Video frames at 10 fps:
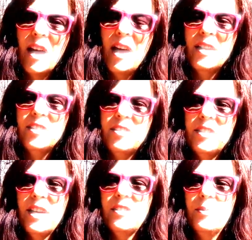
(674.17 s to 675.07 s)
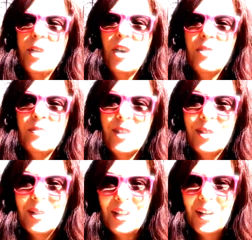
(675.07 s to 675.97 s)
And as we go
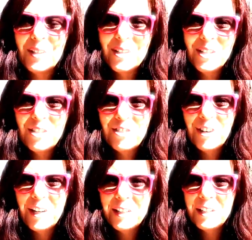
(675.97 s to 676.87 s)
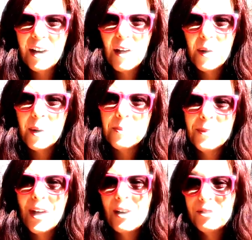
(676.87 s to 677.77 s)
further along in this journey together,
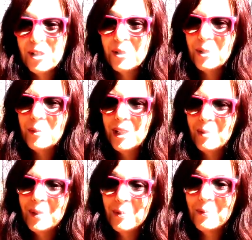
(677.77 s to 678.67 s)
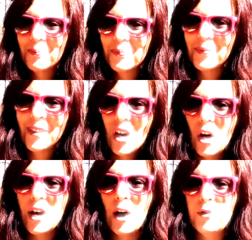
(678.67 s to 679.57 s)
I'll share some tips
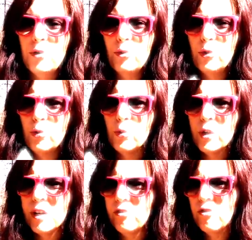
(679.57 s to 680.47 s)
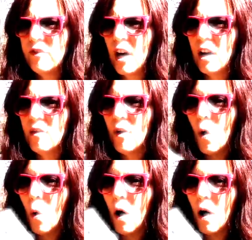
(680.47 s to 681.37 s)
on how you too can survive.
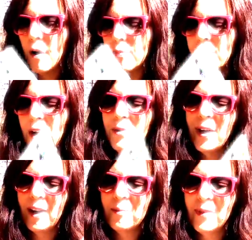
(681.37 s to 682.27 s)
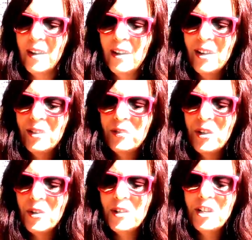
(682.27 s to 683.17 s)
Okay,
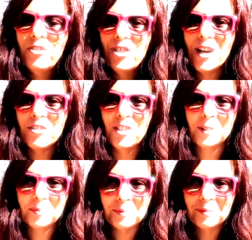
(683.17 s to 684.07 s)
so the introduction